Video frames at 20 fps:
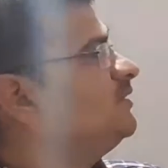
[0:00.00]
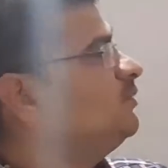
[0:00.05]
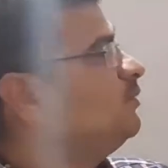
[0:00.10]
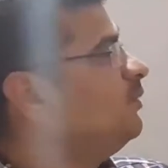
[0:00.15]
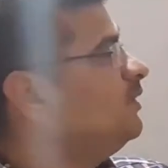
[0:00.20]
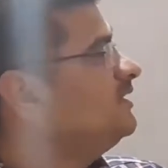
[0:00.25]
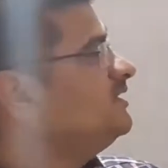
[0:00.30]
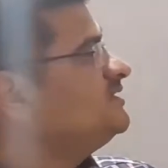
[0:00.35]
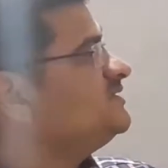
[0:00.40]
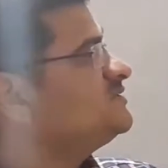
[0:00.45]

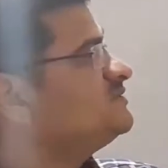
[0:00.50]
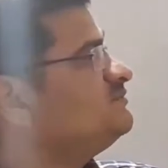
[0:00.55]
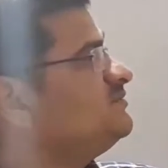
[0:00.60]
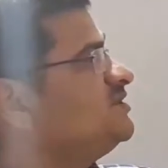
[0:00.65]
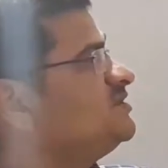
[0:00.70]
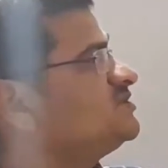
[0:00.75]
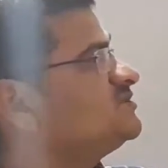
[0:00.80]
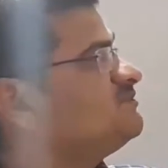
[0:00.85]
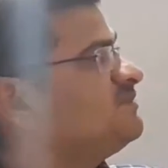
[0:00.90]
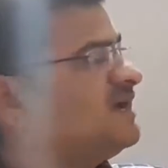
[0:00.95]
what is
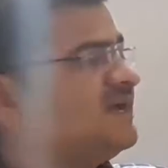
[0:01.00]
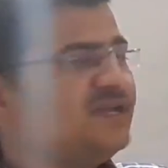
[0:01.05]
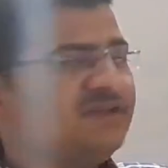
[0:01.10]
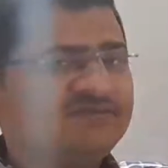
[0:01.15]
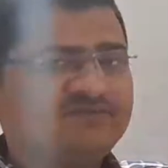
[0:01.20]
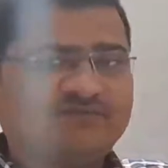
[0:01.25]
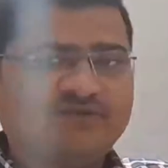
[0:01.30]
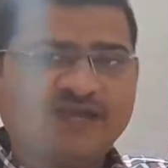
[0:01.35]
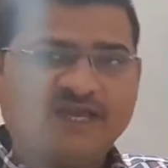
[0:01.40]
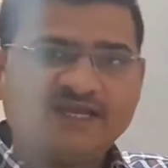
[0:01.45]
meant by
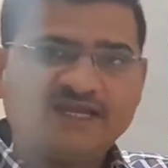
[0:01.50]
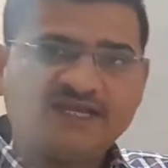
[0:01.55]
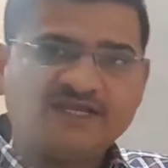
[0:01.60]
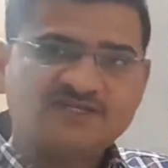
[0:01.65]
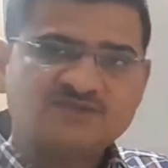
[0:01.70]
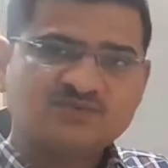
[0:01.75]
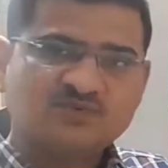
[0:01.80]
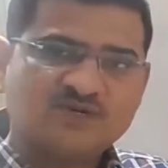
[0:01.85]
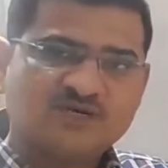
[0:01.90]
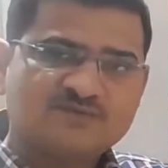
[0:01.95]

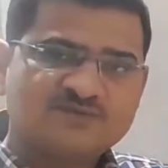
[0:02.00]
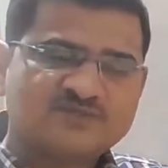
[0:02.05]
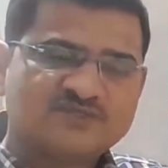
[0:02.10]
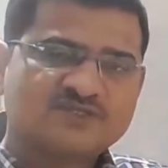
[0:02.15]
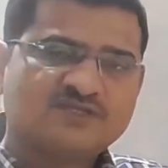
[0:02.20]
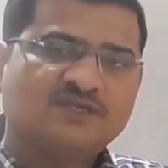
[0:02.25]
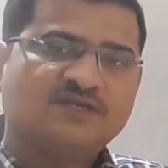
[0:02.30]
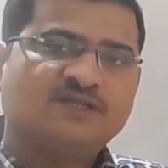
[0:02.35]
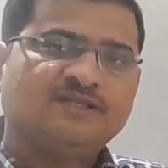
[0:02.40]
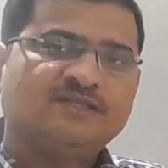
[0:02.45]
finite
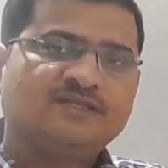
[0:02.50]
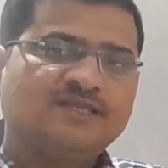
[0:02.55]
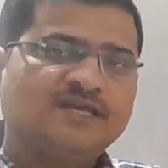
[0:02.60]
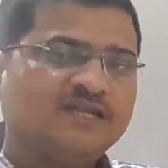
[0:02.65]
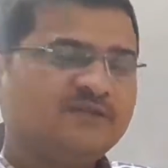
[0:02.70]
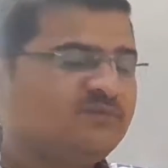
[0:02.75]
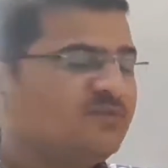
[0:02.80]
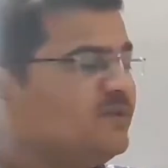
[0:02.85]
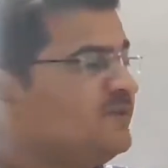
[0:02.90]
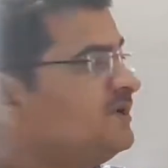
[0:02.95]
verbs,
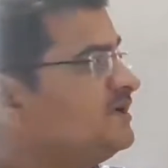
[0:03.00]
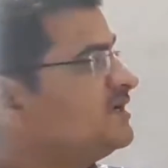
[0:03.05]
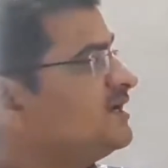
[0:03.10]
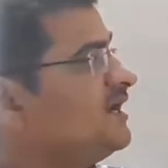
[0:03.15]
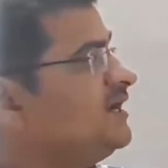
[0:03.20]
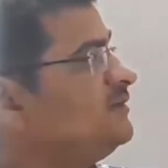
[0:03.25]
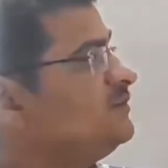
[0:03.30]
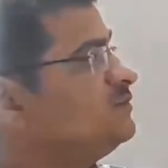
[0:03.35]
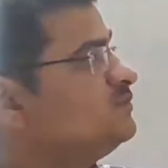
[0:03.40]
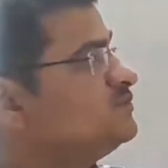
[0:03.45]
then we will
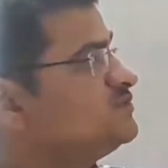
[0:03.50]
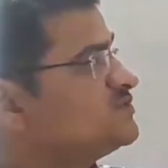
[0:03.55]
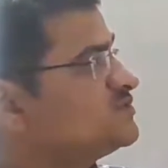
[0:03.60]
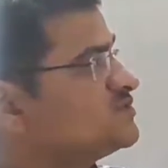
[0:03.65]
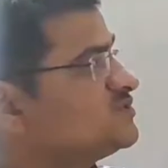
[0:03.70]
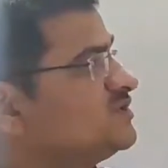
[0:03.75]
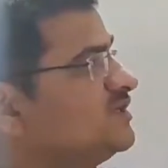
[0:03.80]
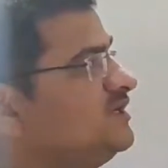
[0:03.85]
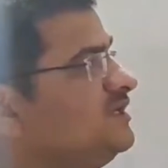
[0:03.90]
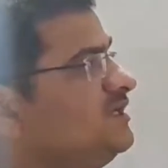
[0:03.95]
try to
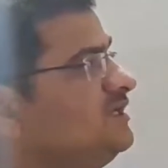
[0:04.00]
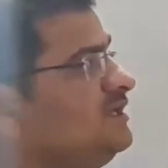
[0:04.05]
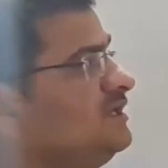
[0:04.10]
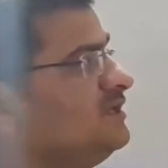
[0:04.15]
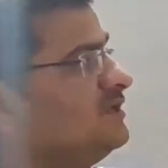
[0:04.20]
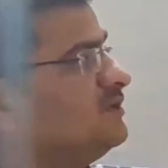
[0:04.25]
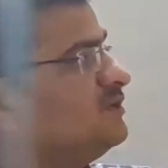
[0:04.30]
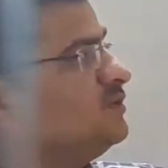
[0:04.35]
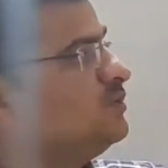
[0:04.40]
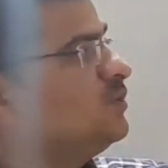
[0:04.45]

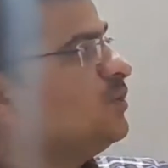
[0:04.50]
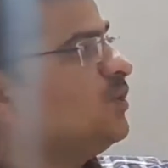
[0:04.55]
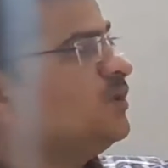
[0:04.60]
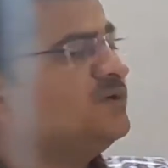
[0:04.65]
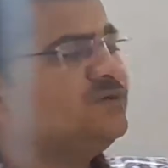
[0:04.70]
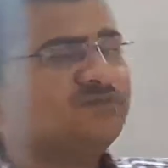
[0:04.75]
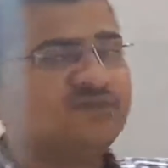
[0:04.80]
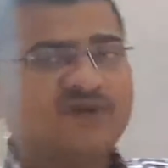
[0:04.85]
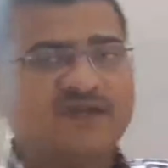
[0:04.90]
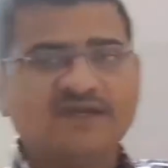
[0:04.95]
study
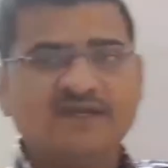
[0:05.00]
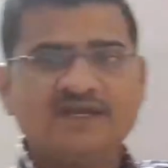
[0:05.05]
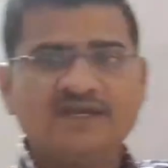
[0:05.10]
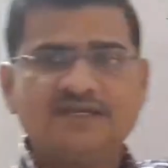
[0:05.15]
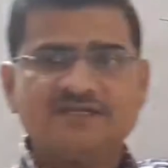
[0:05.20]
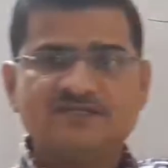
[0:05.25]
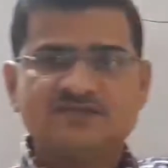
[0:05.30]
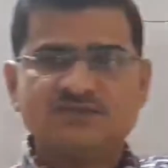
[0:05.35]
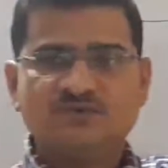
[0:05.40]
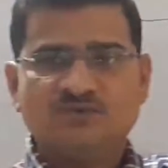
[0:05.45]

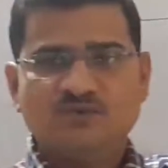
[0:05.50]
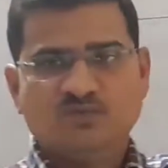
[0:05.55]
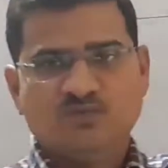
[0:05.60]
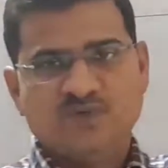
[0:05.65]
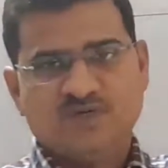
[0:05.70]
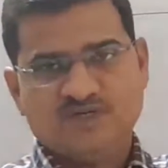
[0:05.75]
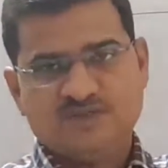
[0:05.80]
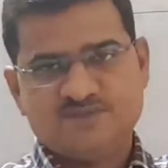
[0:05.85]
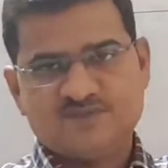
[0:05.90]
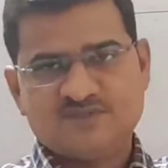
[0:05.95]
non-finite
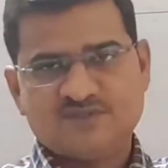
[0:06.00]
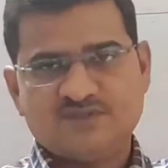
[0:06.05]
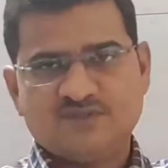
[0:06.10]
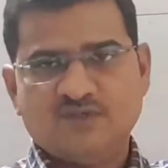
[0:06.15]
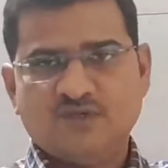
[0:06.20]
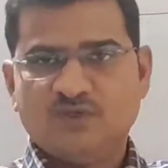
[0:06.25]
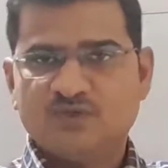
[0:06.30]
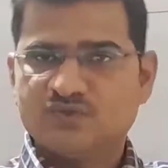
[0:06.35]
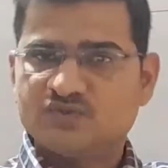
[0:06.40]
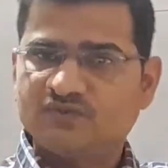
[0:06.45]
verbs.
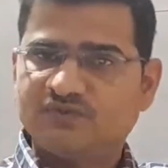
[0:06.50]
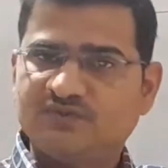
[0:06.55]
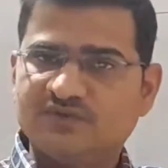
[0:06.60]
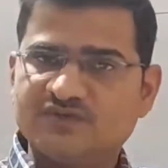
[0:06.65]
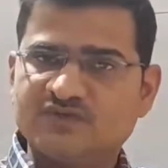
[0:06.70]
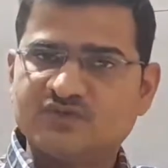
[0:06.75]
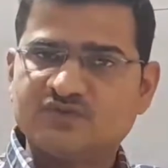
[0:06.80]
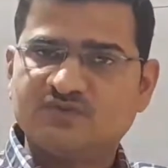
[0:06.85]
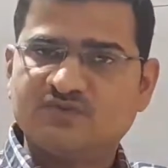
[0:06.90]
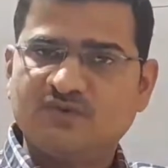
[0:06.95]
So
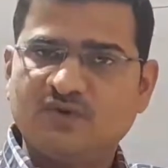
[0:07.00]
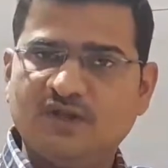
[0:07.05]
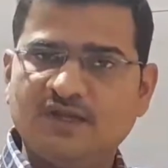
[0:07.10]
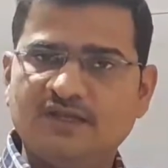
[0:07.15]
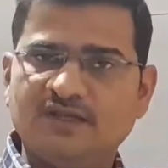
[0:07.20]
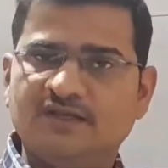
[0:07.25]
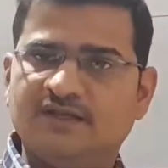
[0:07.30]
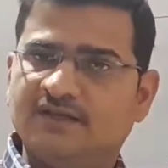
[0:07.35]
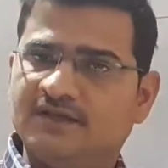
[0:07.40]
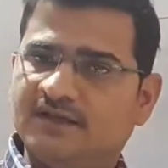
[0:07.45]
first of
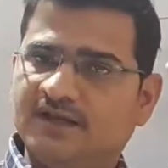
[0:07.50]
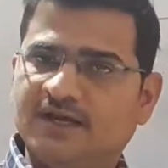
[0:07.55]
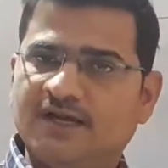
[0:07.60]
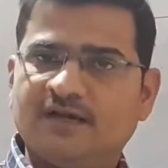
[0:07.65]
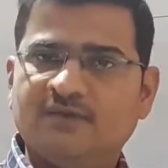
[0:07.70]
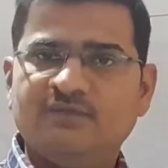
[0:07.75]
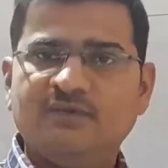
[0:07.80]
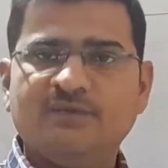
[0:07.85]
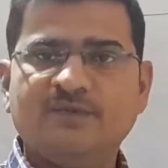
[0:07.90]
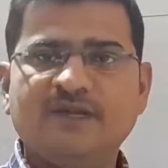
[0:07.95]
all
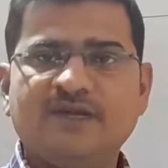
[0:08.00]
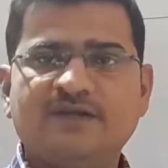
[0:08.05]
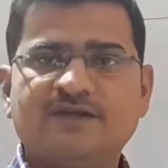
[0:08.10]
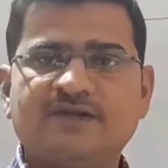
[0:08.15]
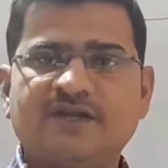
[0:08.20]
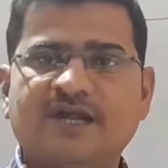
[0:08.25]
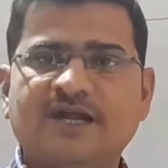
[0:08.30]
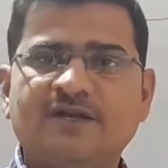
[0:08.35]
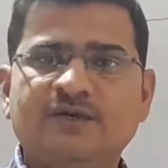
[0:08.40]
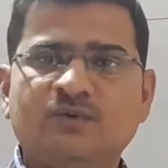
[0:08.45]
we will
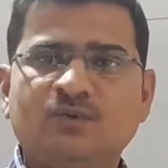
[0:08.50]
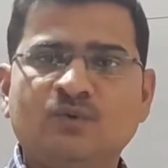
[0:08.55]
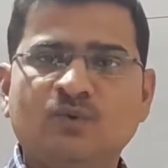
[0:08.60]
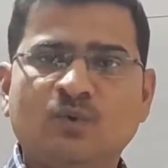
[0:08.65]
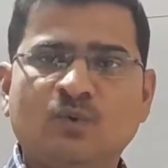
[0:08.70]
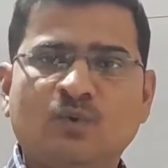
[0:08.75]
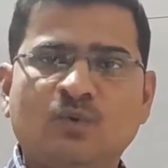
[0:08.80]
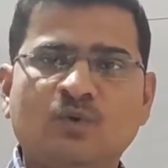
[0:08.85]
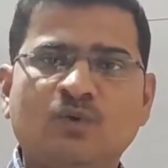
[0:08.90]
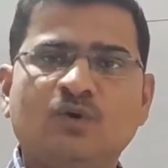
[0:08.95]
try to
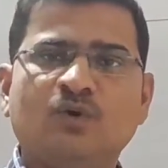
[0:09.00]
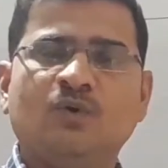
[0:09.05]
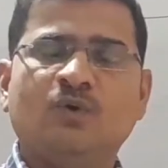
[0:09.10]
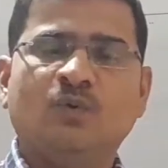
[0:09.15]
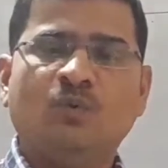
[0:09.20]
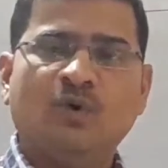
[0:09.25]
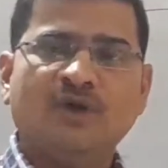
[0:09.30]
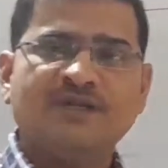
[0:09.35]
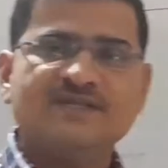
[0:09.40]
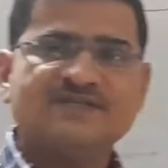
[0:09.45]
know
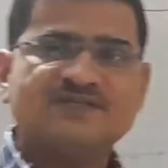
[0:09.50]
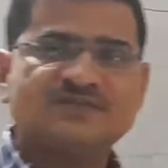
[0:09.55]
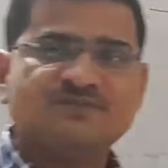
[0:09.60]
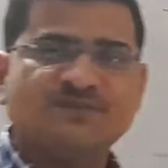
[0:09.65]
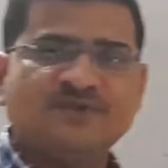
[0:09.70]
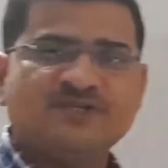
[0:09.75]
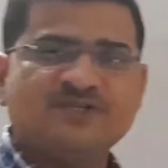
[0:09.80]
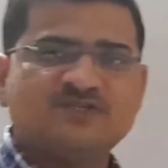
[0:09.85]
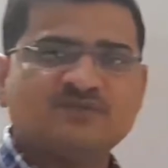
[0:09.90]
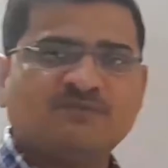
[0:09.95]
what is
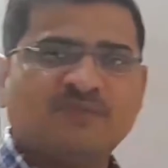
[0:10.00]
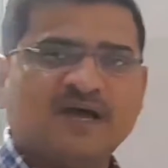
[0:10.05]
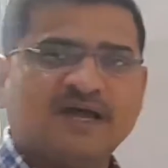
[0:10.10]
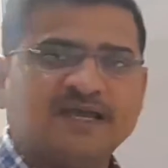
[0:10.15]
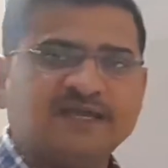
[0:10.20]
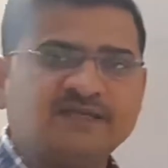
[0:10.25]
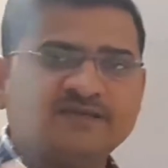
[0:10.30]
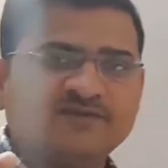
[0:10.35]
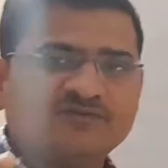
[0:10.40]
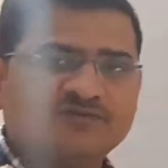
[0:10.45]
meant
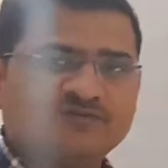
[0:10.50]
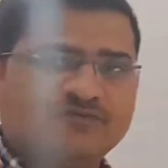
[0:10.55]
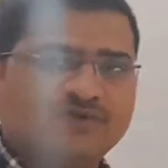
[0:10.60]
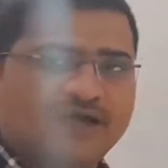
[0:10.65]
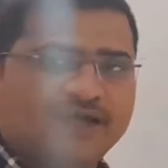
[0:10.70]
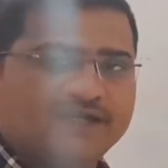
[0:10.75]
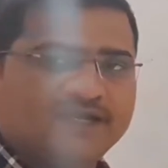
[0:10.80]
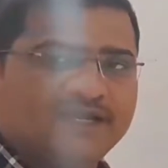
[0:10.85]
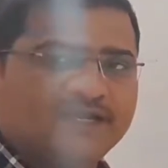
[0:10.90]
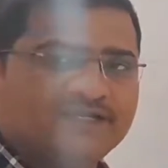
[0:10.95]
by
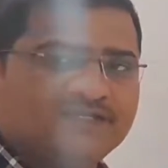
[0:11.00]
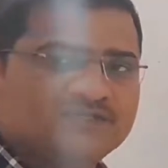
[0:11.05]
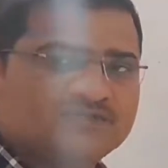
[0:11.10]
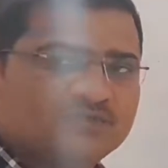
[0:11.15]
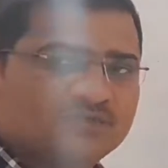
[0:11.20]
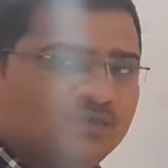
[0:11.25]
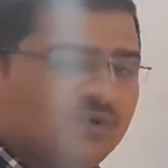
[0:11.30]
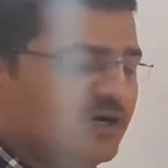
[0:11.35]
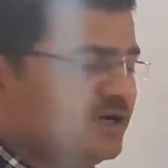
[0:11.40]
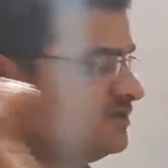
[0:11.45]
finite
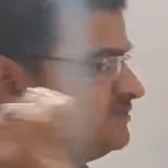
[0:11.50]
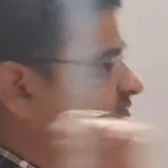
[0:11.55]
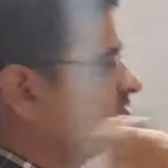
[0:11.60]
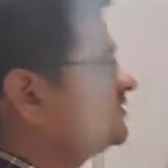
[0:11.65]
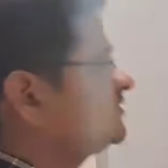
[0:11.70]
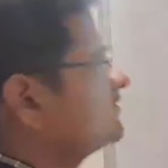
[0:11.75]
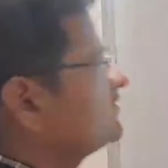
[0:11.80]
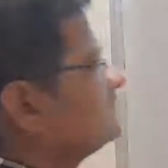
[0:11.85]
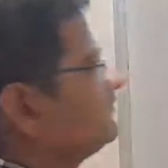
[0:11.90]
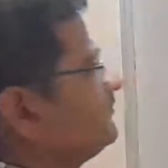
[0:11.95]

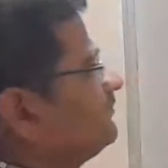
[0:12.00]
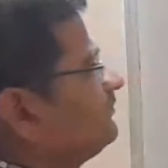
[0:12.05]
verbs.